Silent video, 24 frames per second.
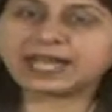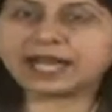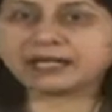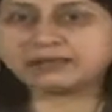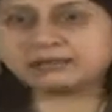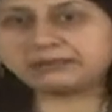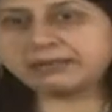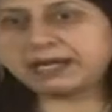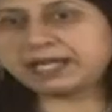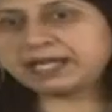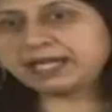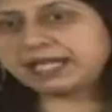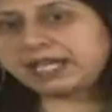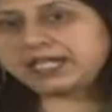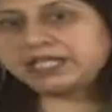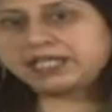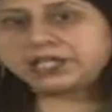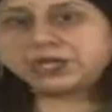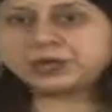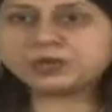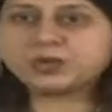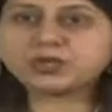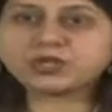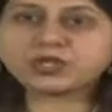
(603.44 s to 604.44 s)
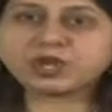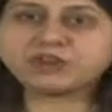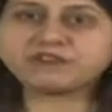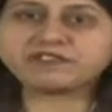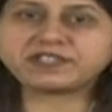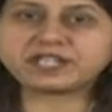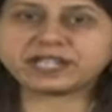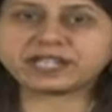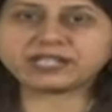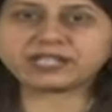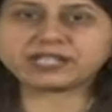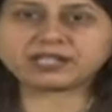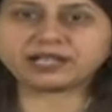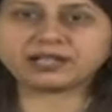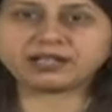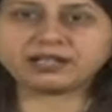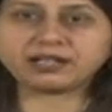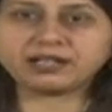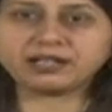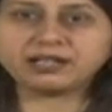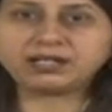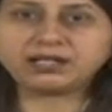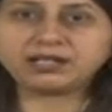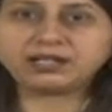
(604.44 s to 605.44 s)
and making use of data.
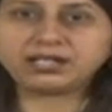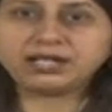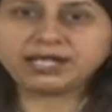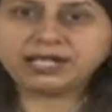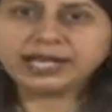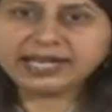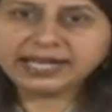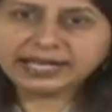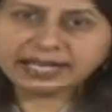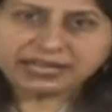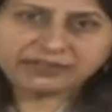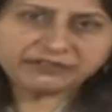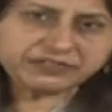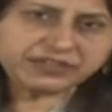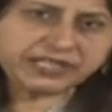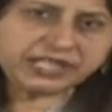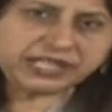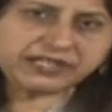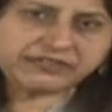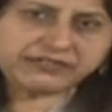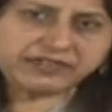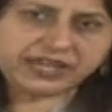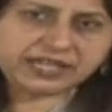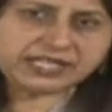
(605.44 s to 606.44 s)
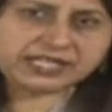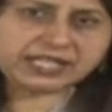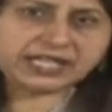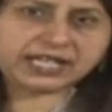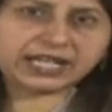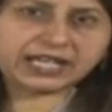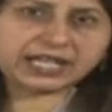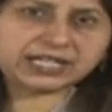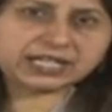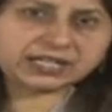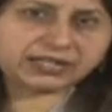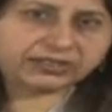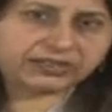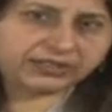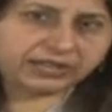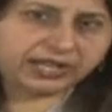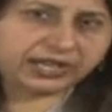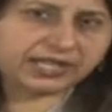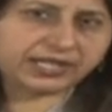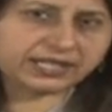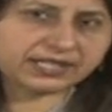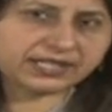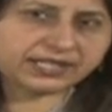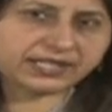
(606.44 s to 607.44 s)
If the investigator
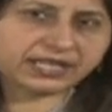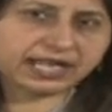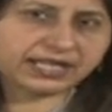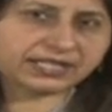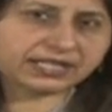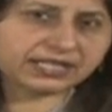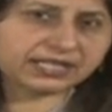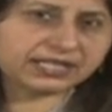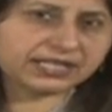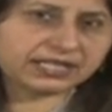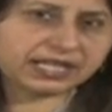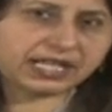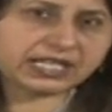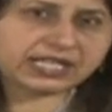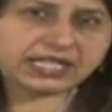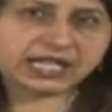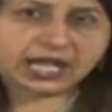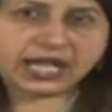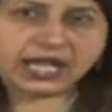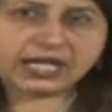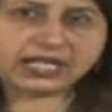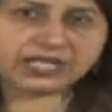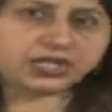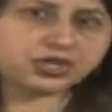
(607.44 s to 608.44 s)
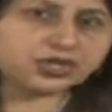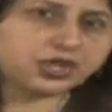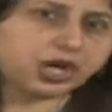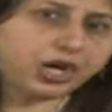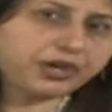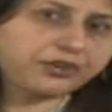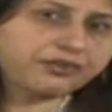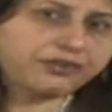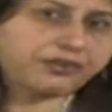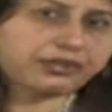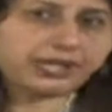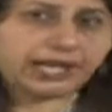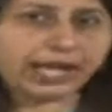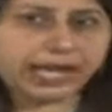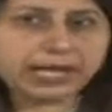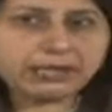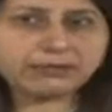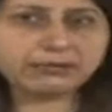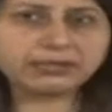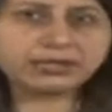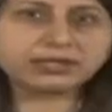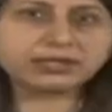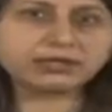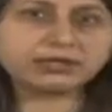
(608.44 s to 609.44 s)
thinks that the data is not
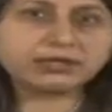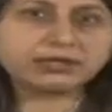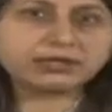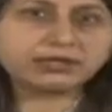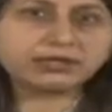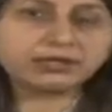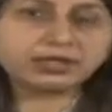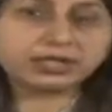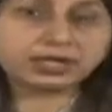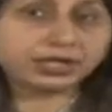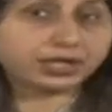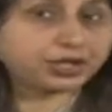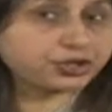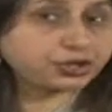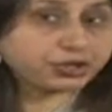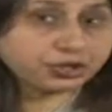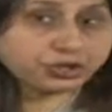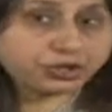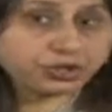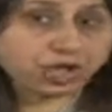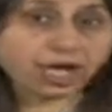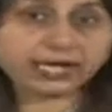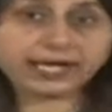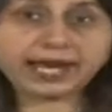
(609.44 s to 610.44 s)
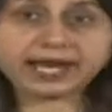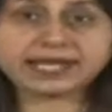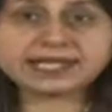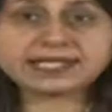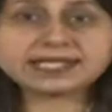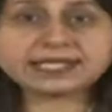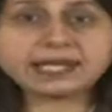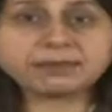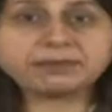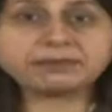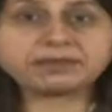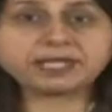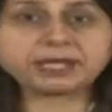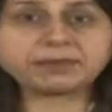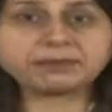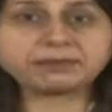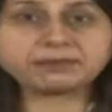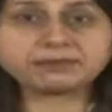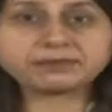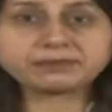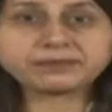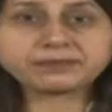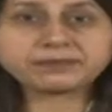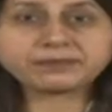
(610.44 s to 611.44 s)
reliable, he should not accept
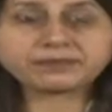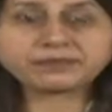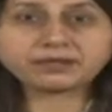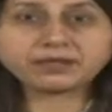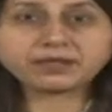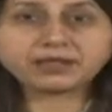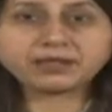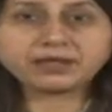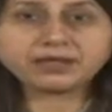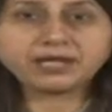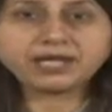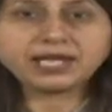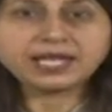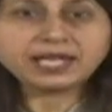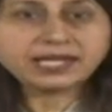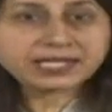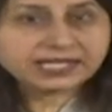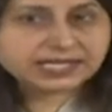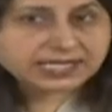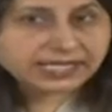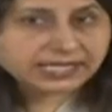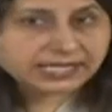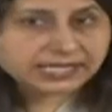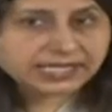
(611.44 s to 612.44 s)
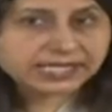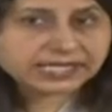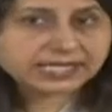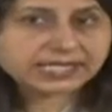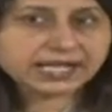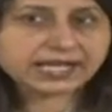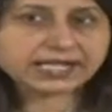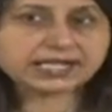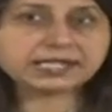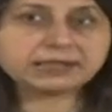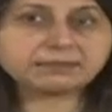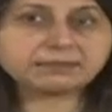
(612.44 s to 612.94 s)
them. Statistics